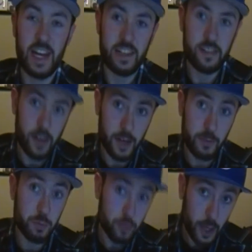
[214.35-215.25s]
eight
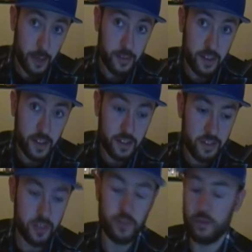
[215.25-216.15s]
times prior to
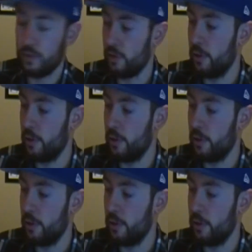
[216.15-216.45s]
this.